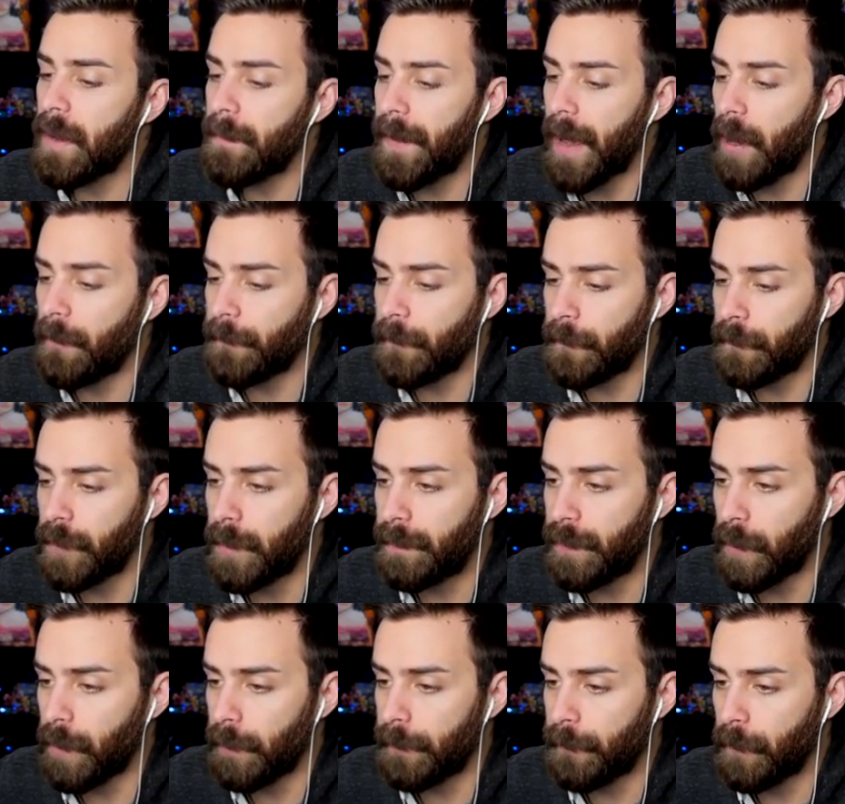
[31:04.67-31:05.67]
my power for
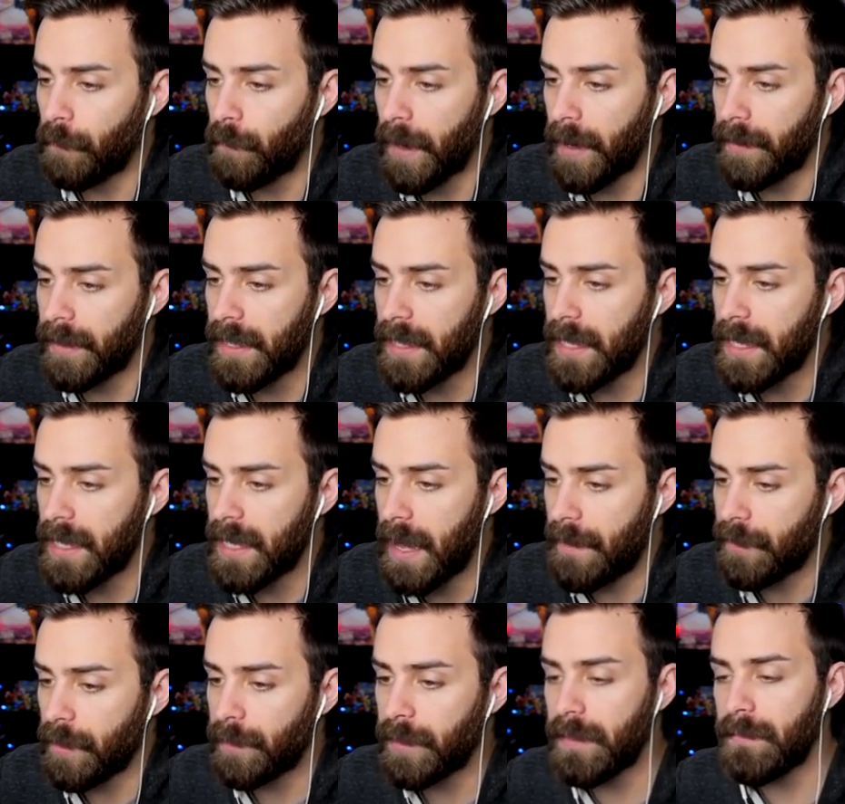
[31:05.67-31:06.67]
rebirth for when he
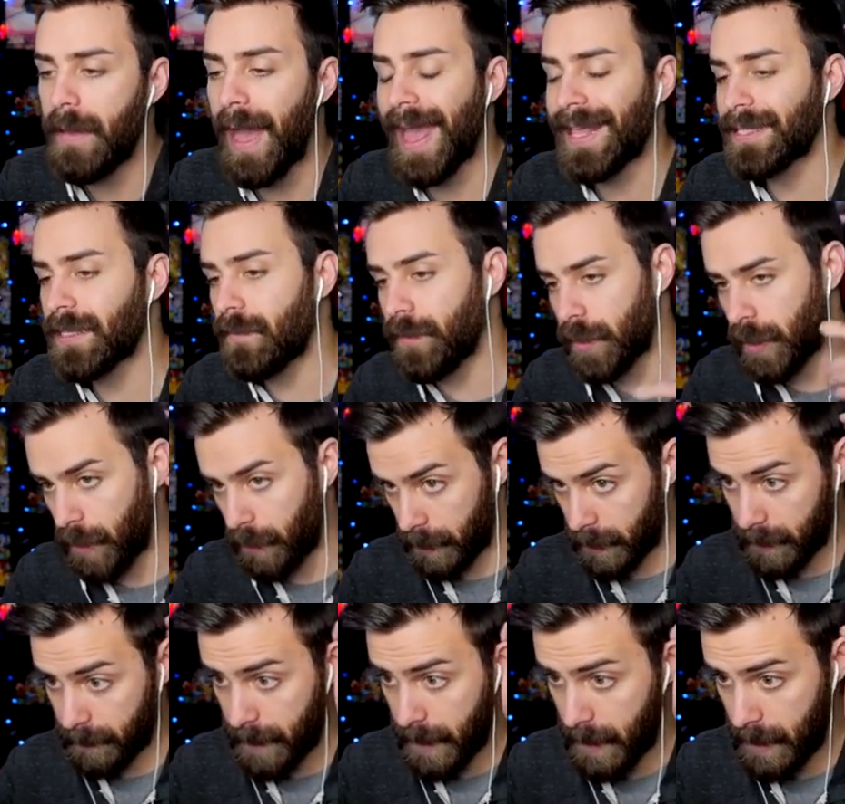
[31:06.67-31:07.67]
inevitably mask of a
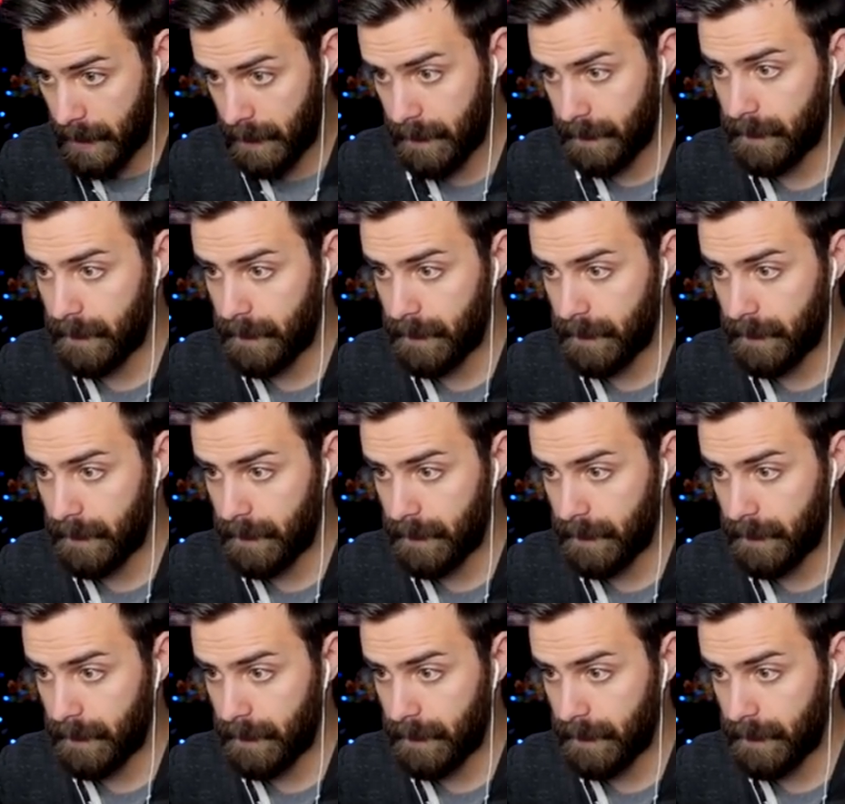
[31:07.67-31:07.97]
curse me.